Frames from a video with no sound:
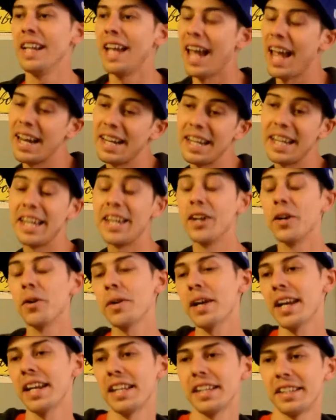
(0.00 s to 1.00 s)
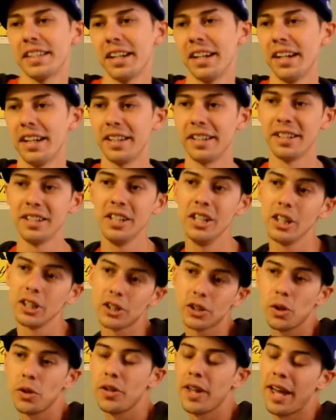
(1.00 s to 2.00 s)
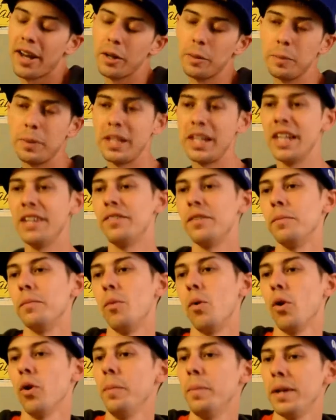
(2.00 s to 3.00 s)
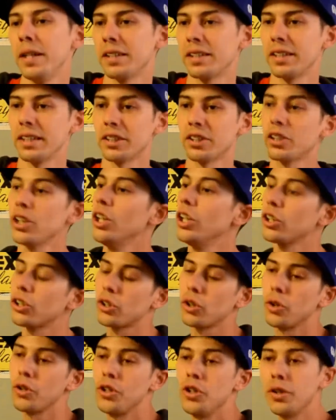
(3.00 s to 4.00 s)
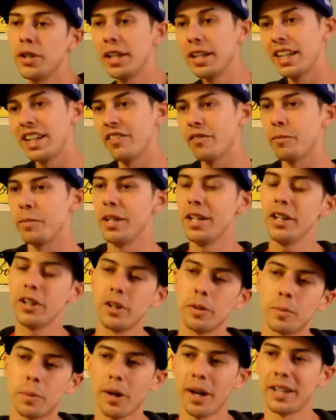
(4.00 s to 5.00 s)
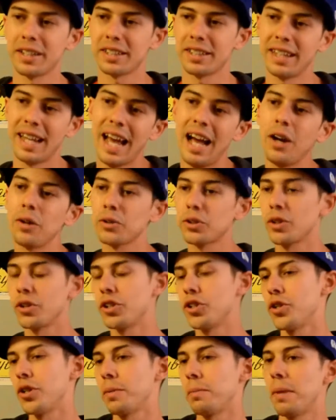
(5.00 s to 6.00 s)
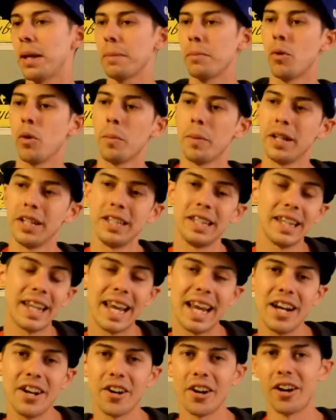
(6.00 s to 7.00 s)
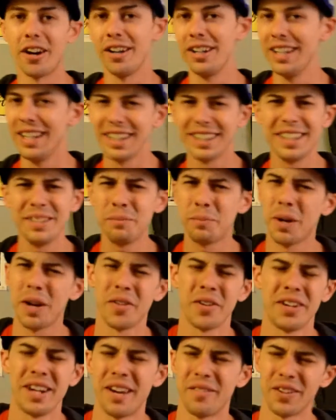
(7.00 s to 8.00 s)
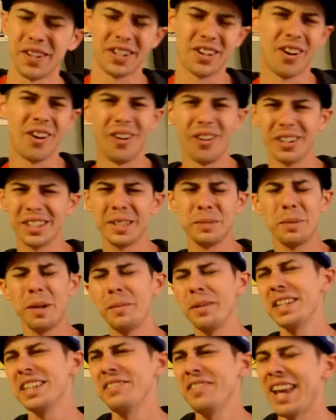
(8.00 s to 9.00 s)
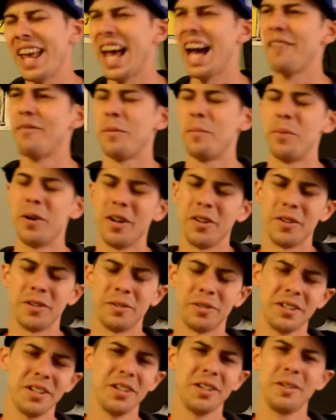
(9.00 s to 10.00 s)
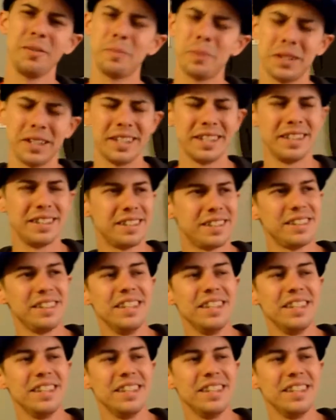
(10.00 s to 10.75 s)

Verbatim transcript: and he'll get it done. So that'll be even more business. So you can give me a good price now so that you can make more money later. That brother never calls. He probably didn't even have a brother. Dude, please.